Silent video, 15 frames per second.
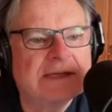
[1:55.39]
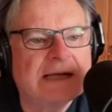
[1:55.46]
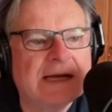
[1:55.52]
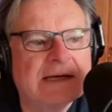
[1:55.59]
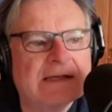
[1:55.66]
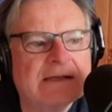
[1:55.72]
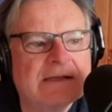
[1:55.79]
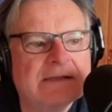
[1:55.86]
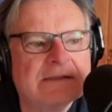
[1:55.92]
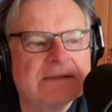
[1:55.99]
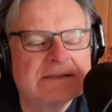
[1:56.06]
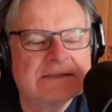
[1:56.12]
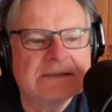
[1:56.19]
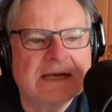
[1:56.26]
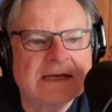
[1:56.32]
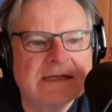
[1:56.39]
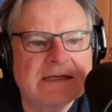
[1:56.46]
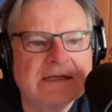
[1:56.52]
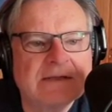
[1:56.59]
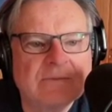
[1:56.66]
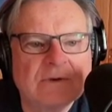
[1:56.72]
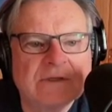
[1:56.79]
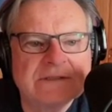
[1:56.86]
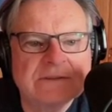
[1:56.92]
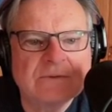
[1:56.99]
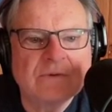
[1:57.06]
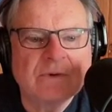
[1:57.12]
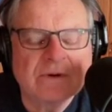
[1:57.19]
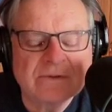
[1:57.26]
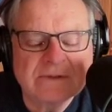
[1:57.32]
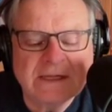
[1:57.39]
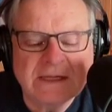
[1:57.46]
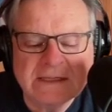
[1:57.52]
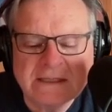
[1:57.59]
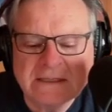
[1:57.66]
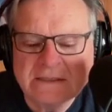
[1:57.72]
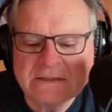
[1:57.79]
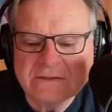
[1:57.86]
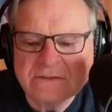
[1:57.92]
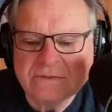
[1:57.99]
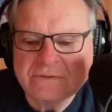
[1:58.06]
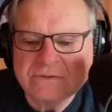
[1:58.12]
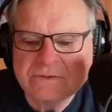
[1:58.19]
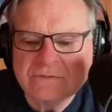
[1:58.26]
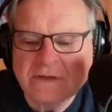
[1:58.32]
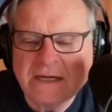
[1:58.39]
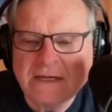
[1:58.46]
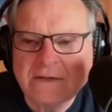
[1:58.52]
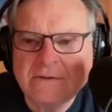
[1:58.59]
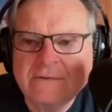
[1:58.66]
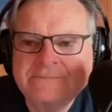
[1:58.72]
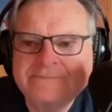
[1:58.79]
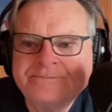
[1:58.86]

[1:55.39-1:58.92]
at it and decided it wasn't worth taking it to a trial.